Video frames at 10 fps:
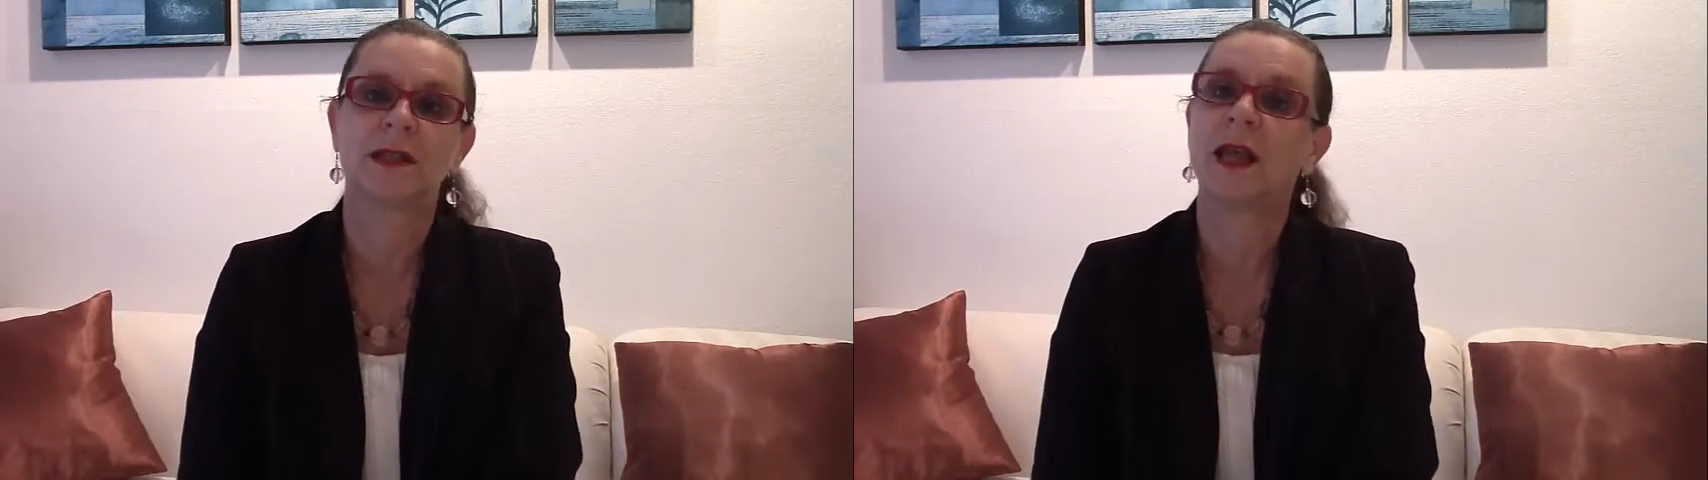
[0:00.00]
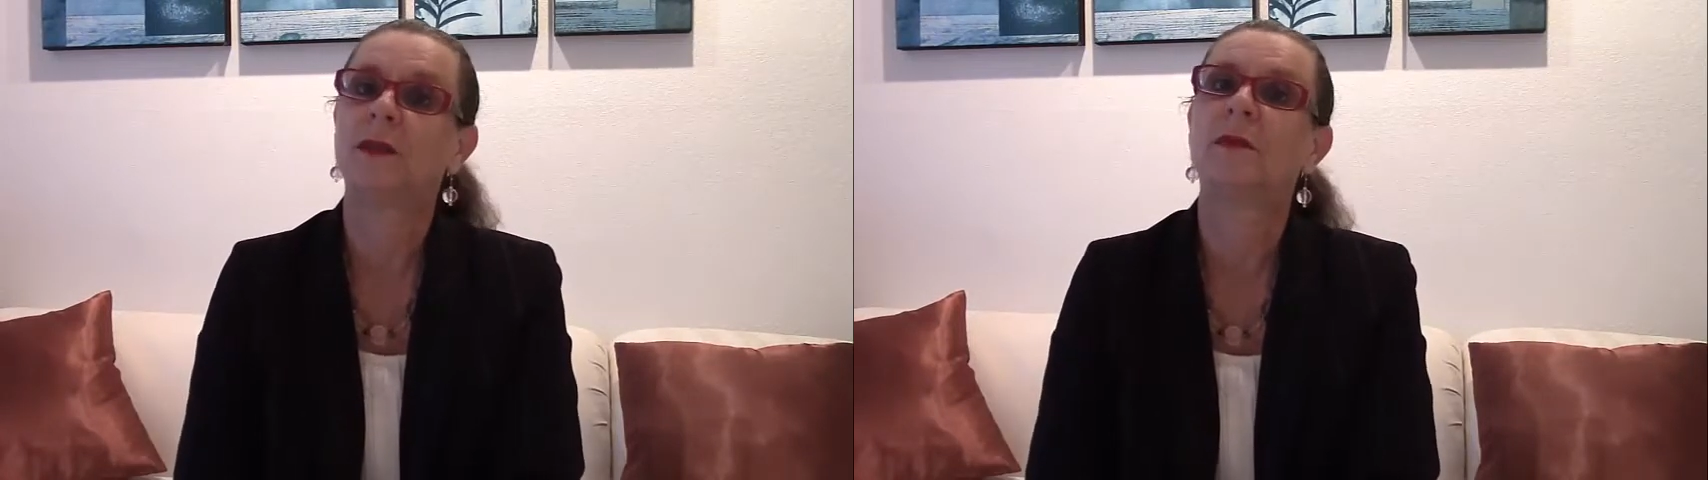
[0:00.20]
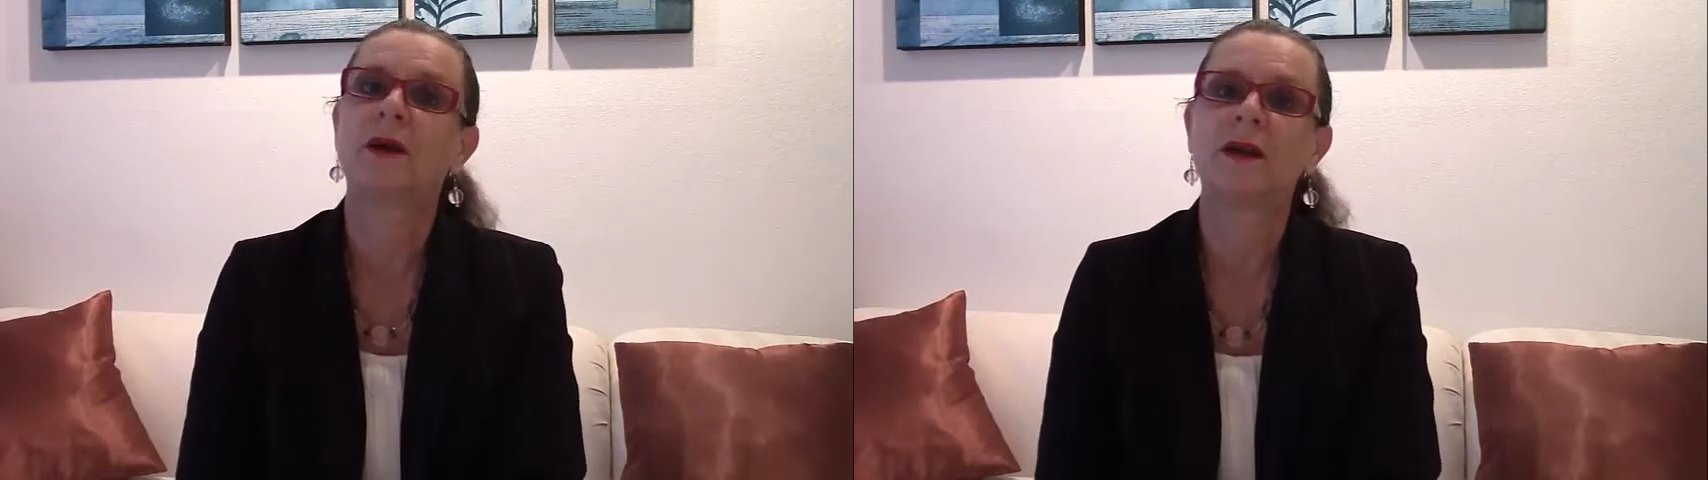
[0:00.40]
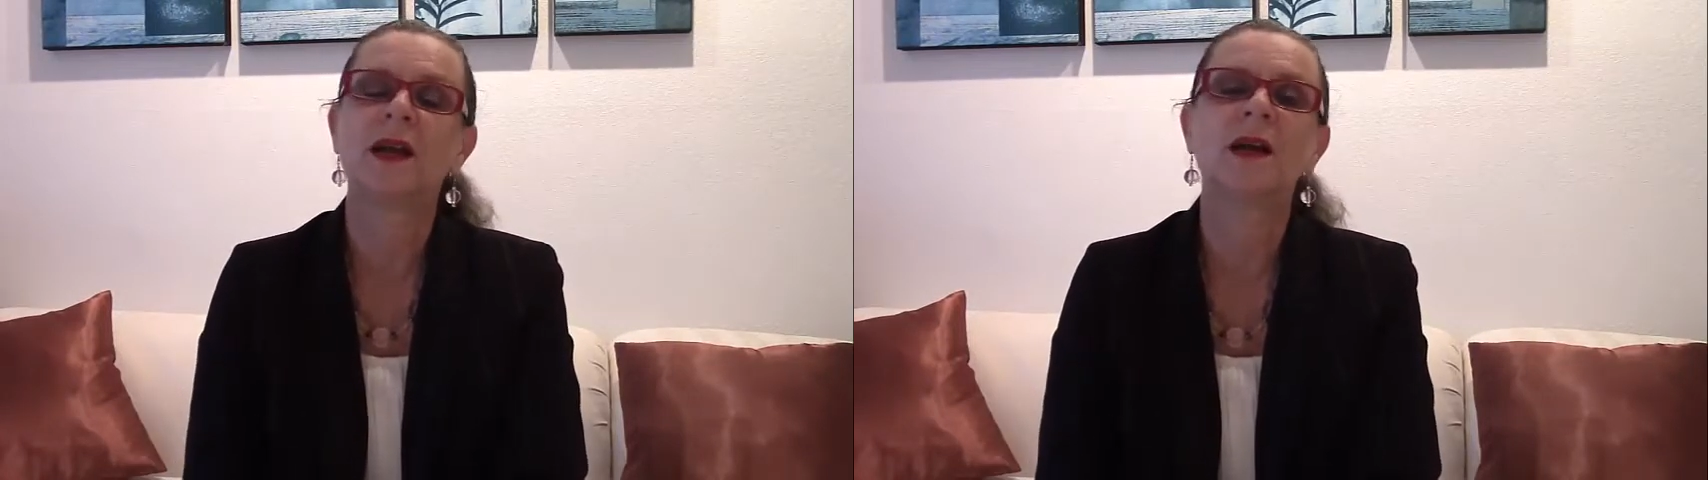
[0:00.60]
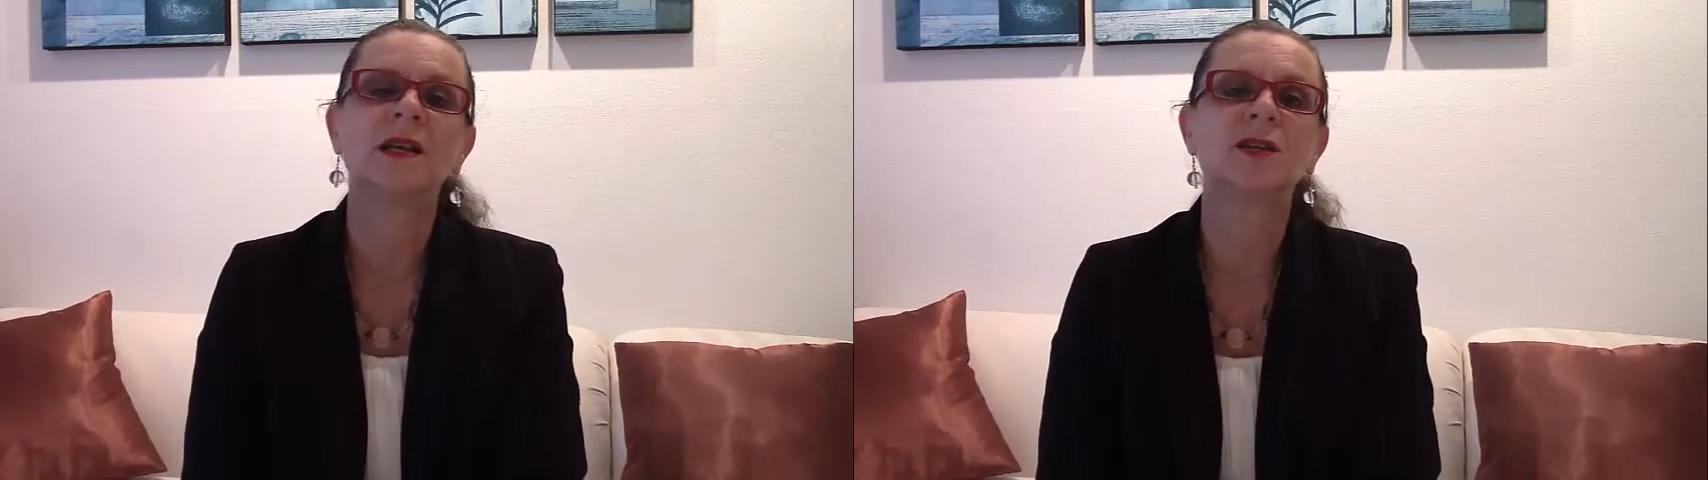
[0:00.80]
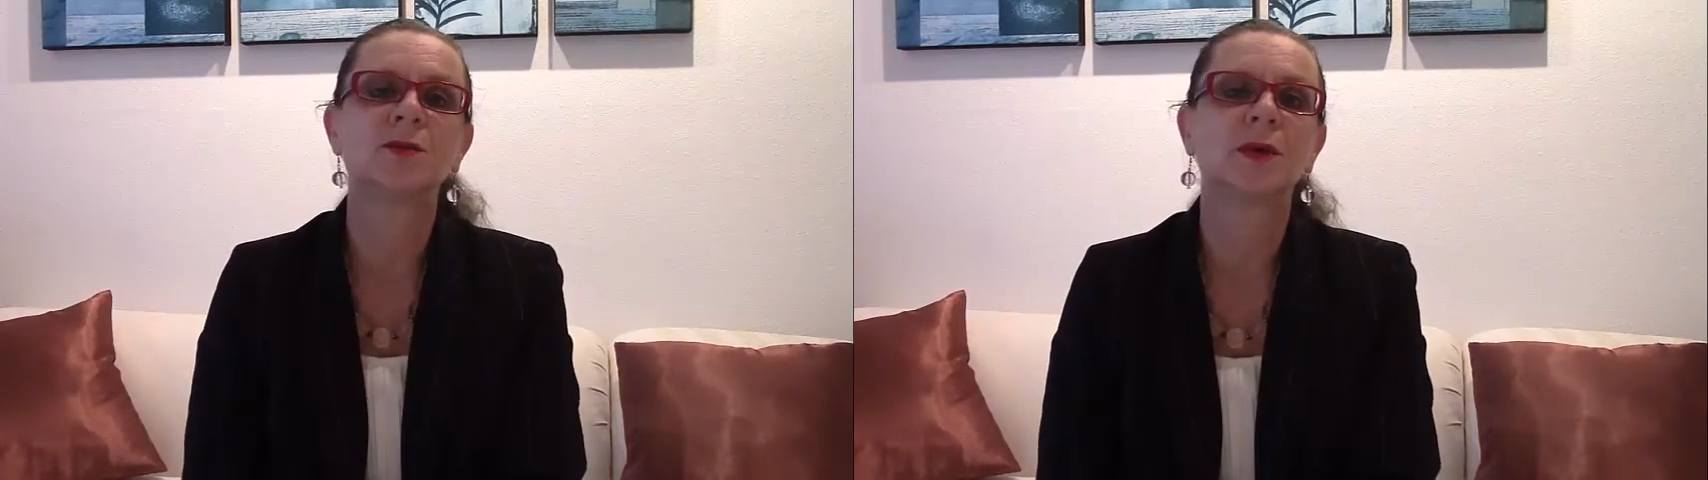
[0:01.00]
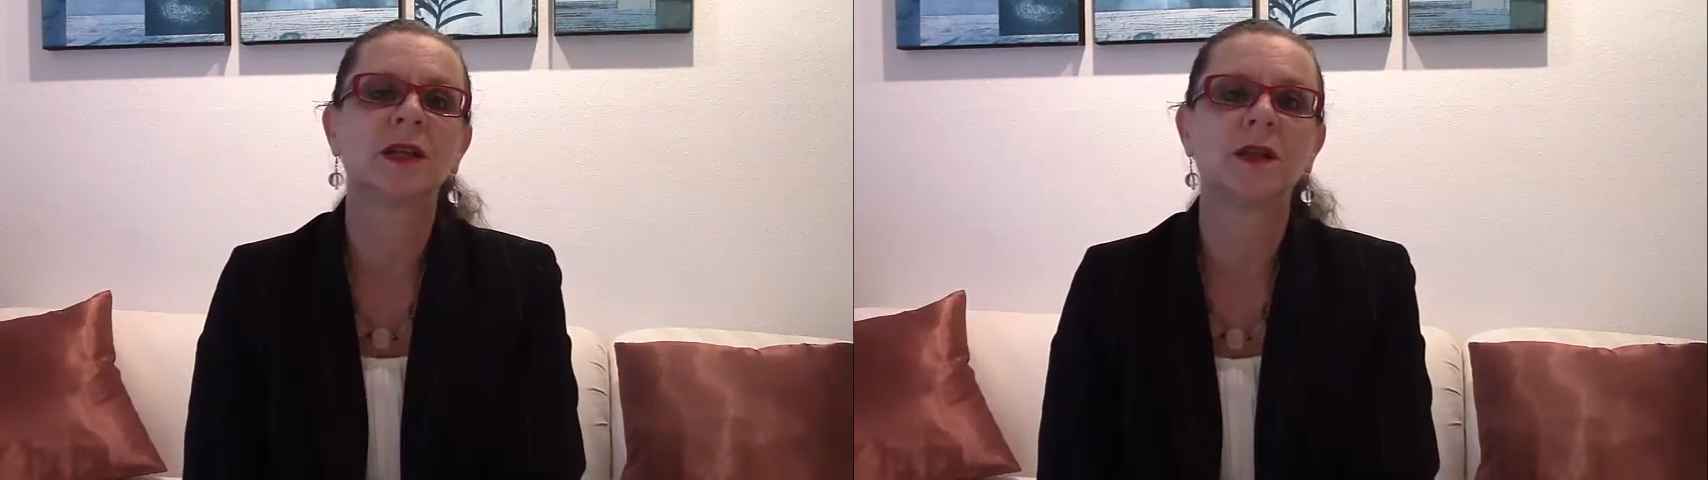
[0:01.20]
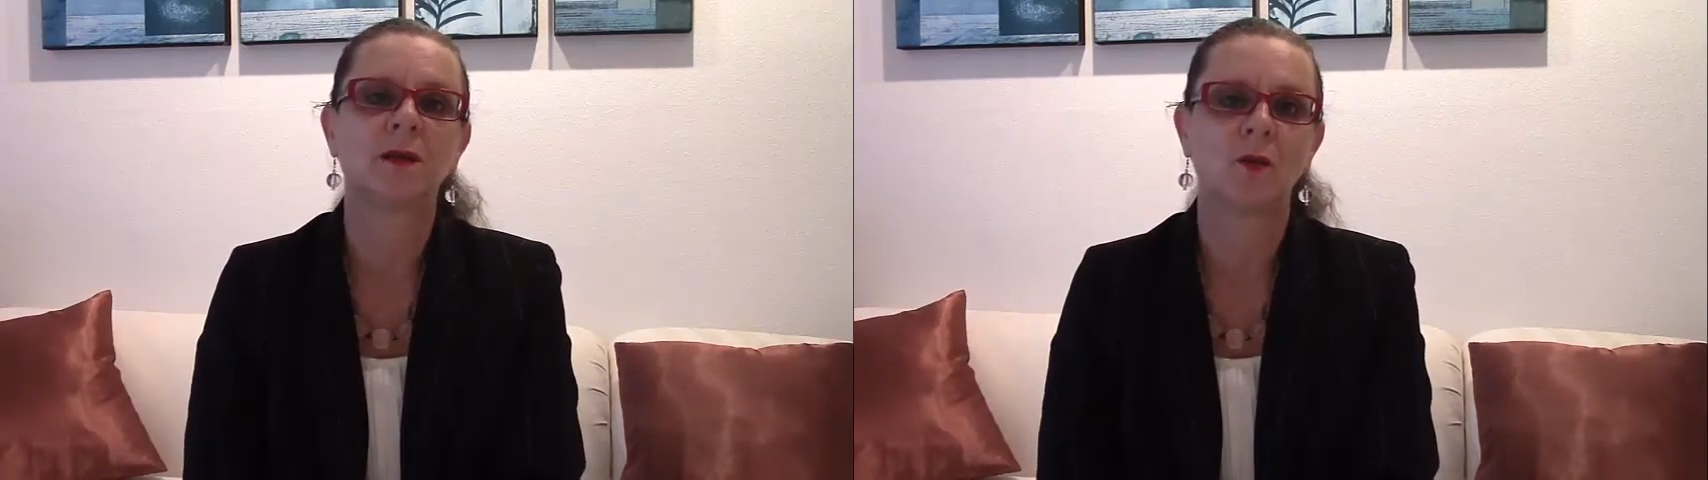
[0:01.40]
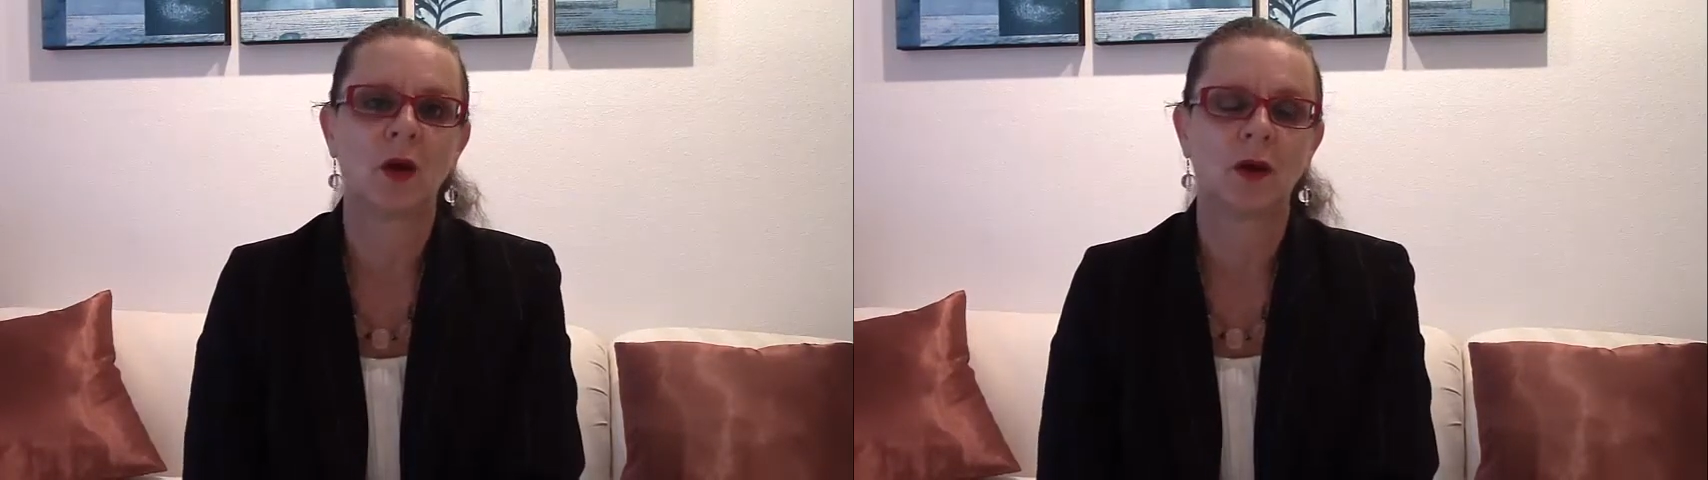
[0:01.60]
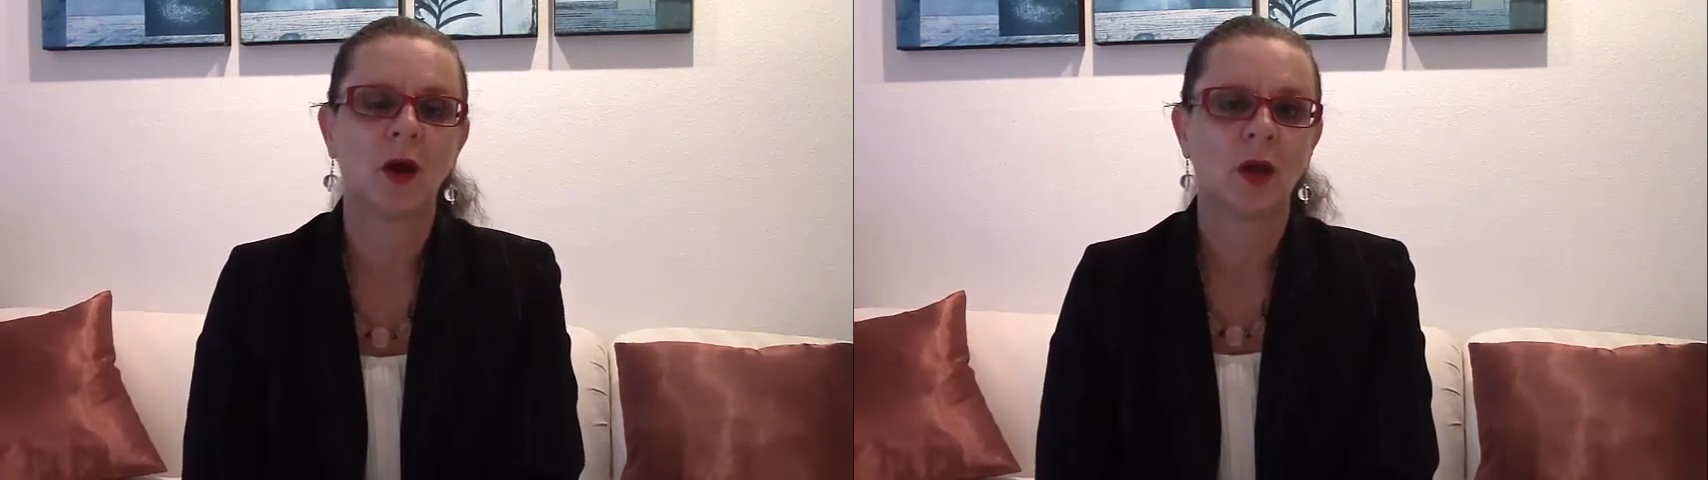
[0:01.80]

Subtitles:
then Maria is really the one